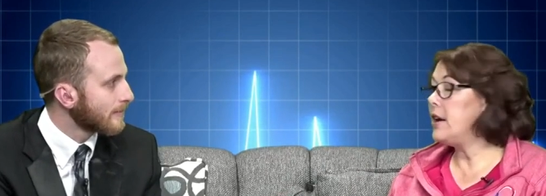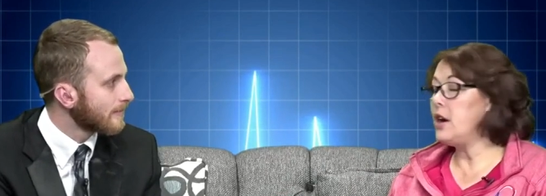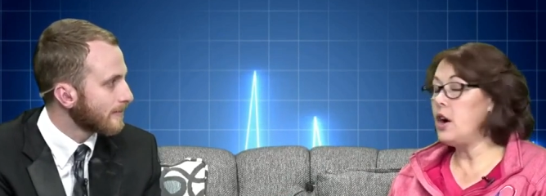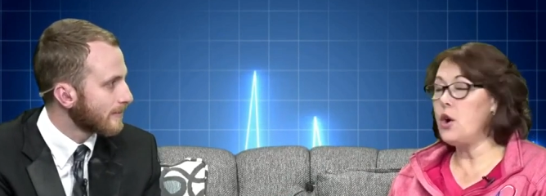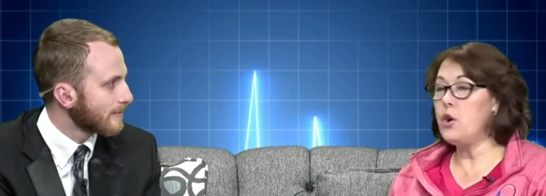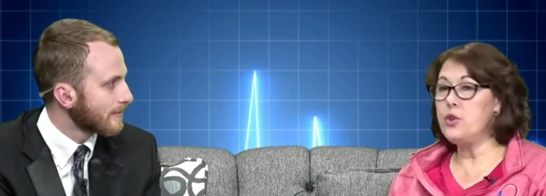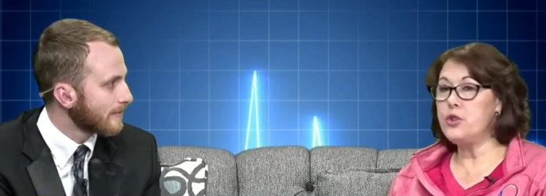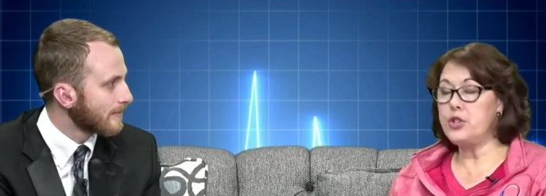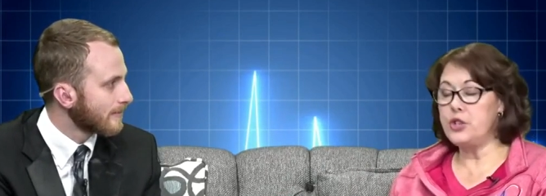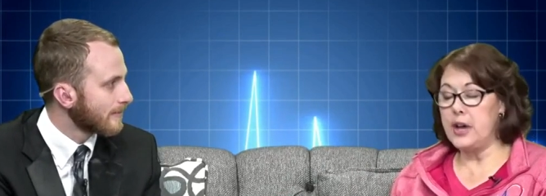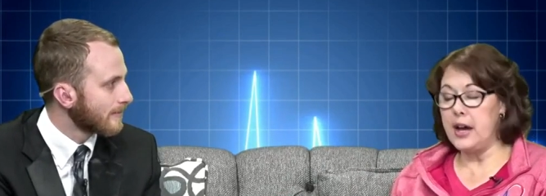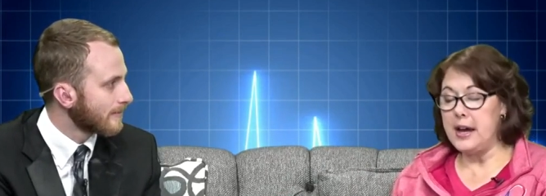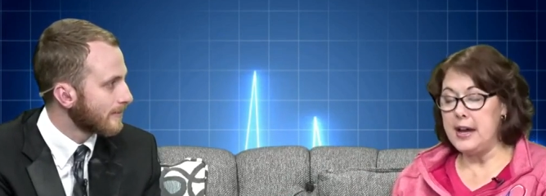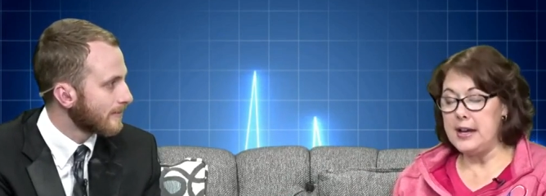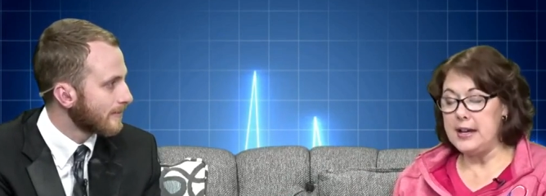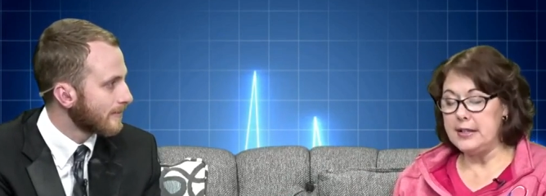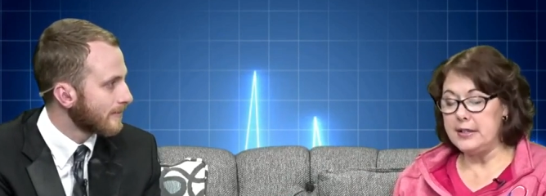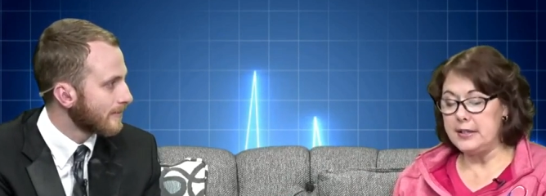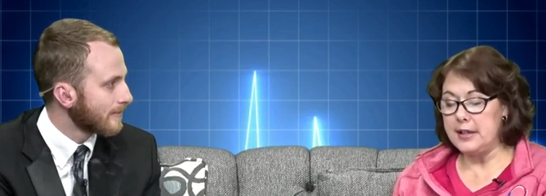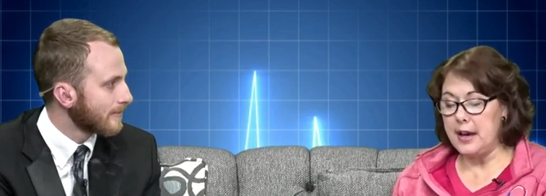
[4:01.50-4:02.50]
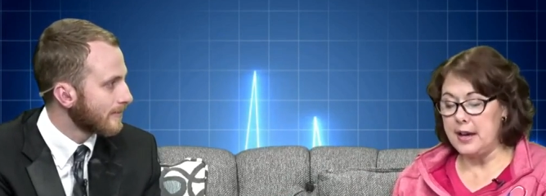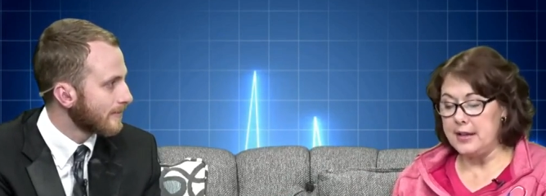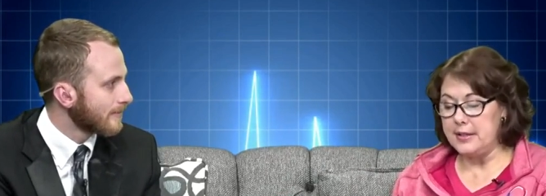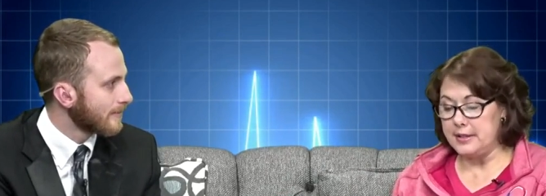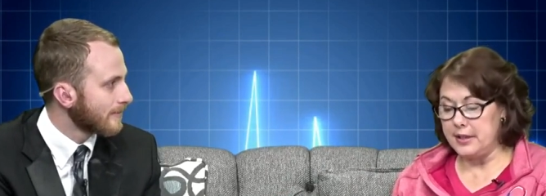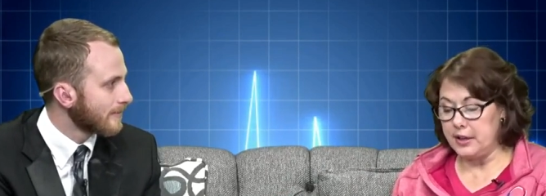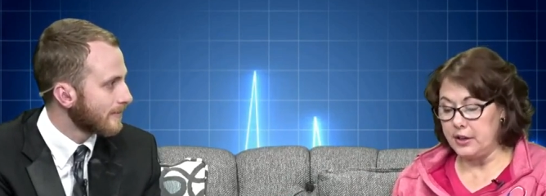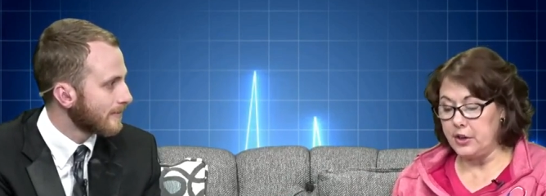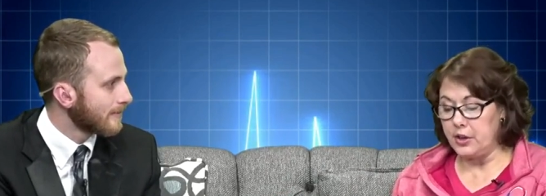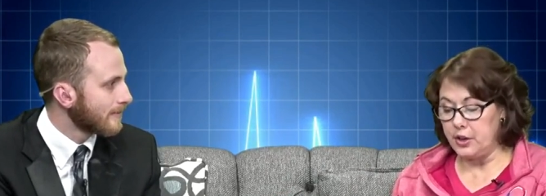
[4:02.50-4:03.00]
Speaker 1: mm -hmm. OSHA is,
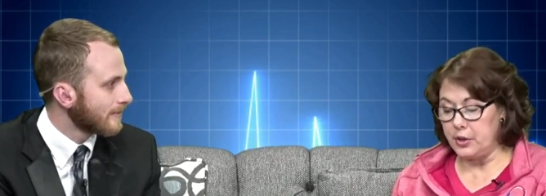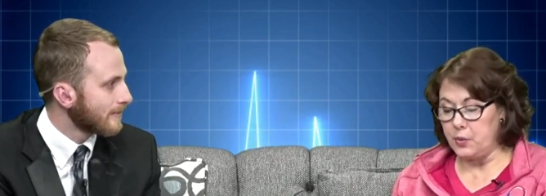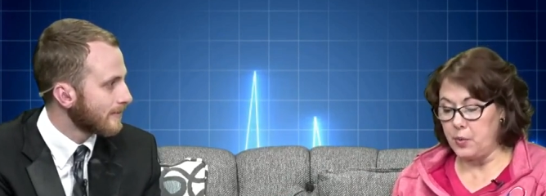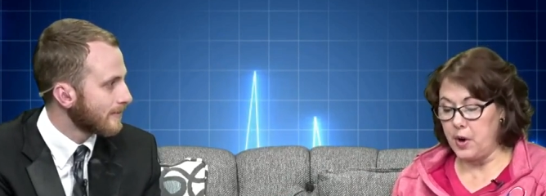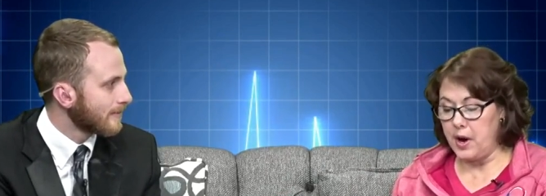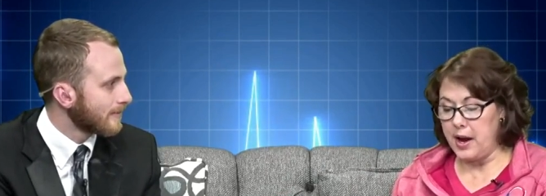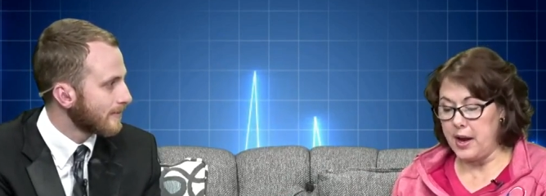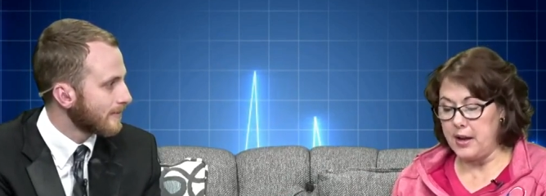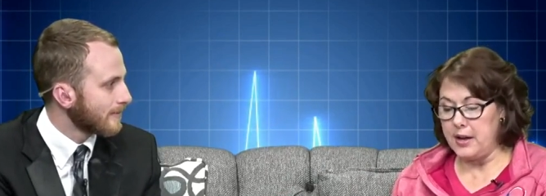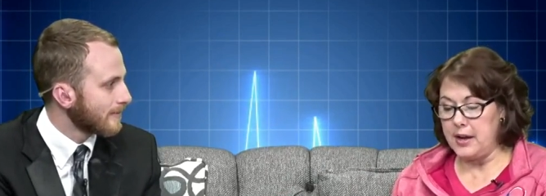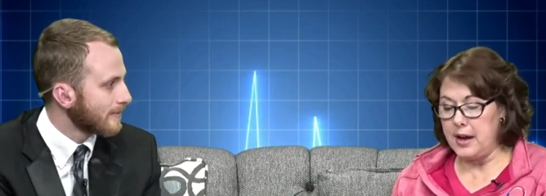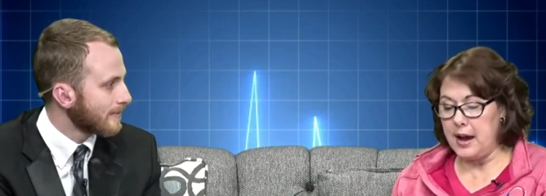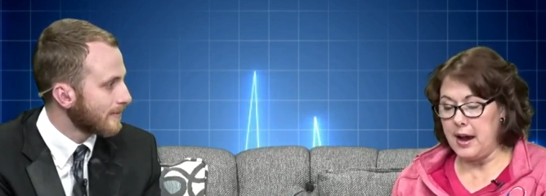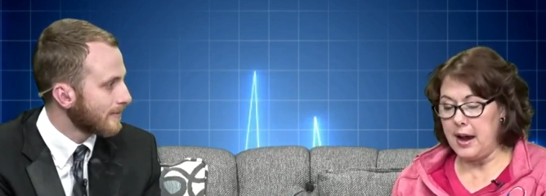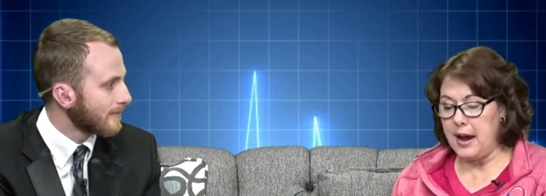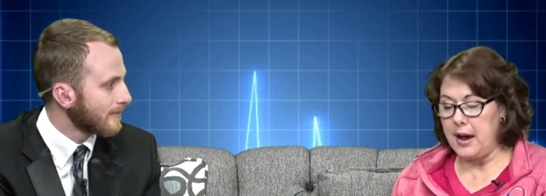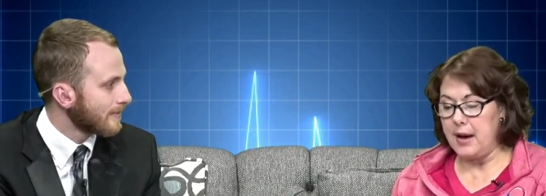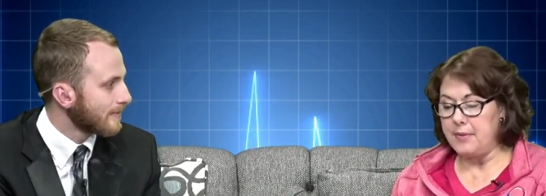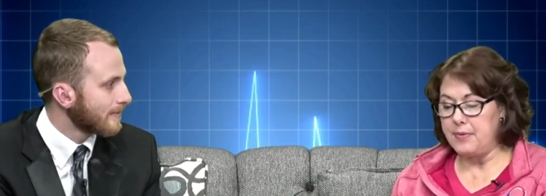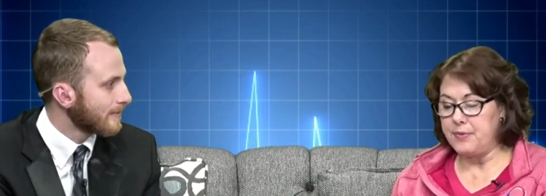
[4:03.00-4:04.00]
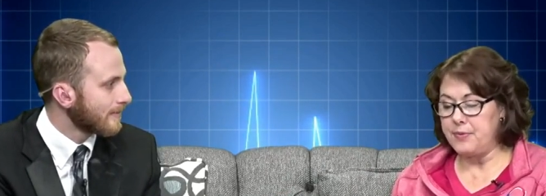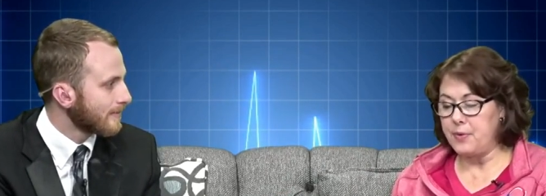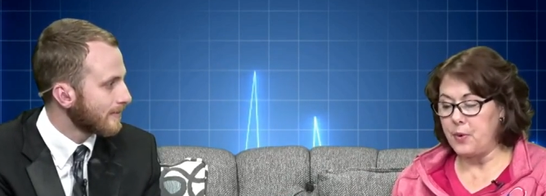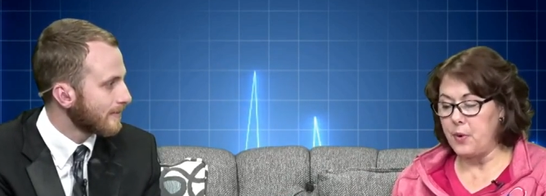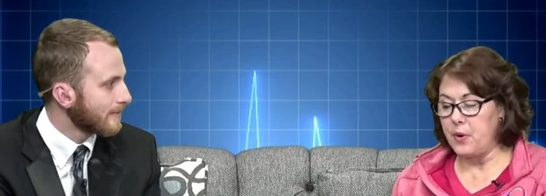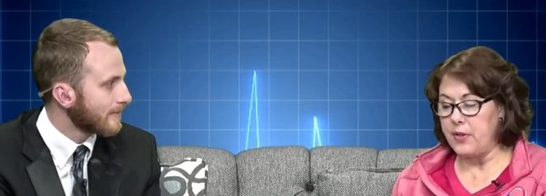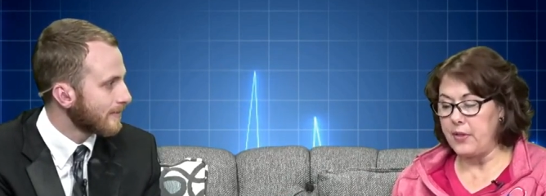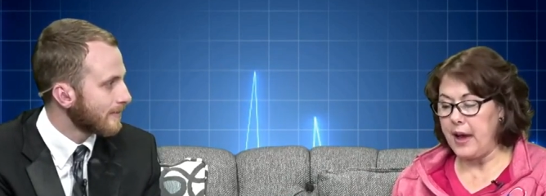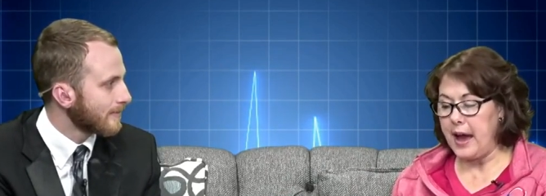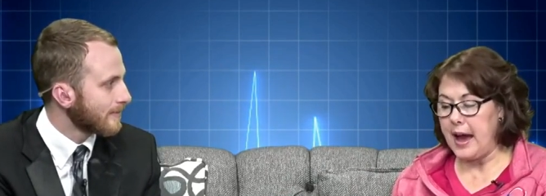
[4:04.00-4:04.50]
is a good one uh,
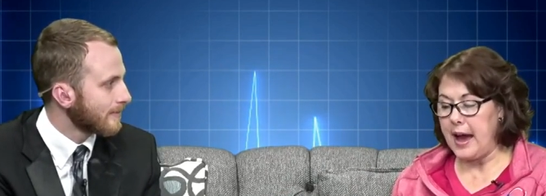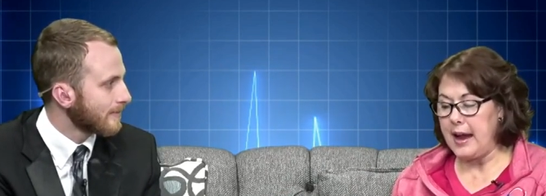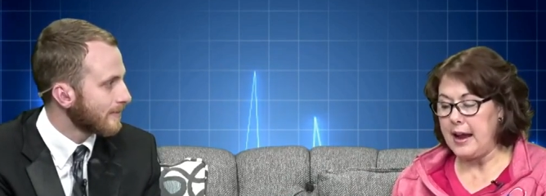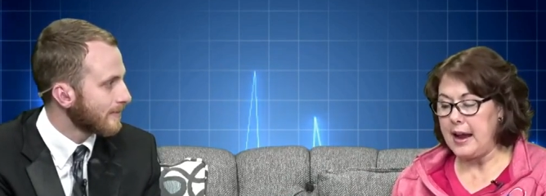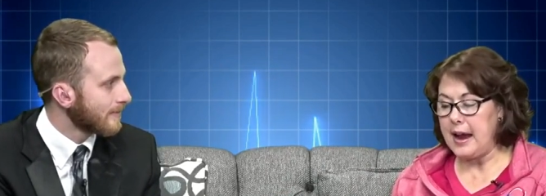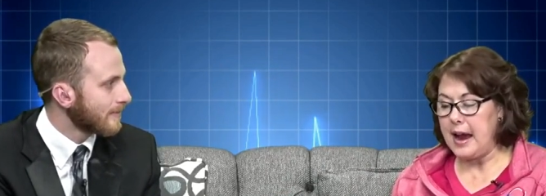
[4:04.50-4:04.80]
for that.